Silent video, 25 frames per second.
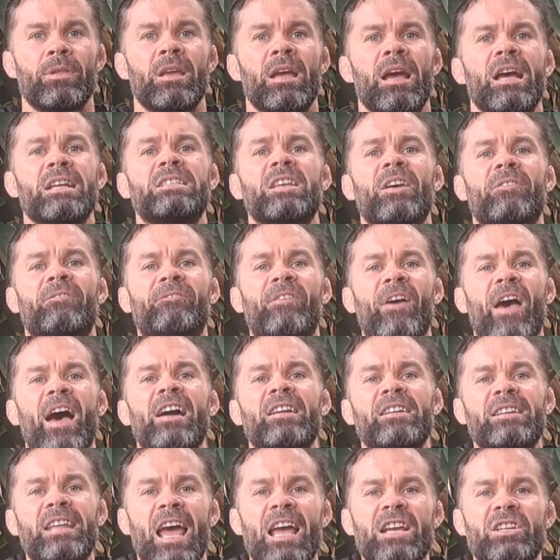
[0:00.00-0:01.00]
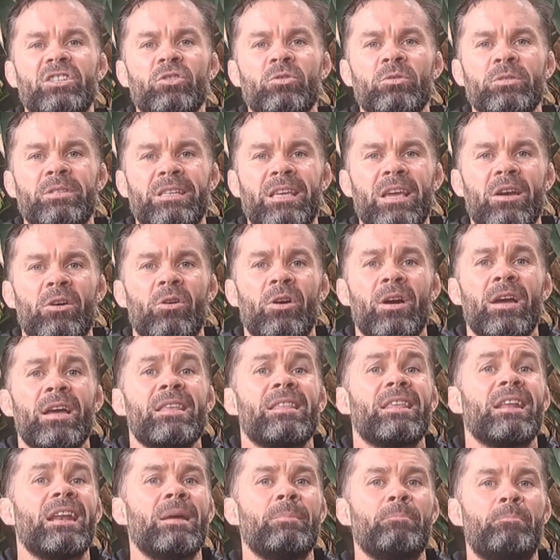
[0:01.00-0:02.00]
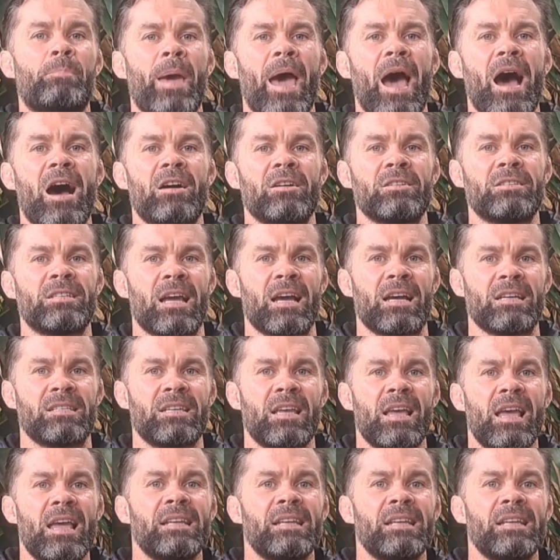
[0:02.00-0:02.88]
It's a foundational skill that empowers us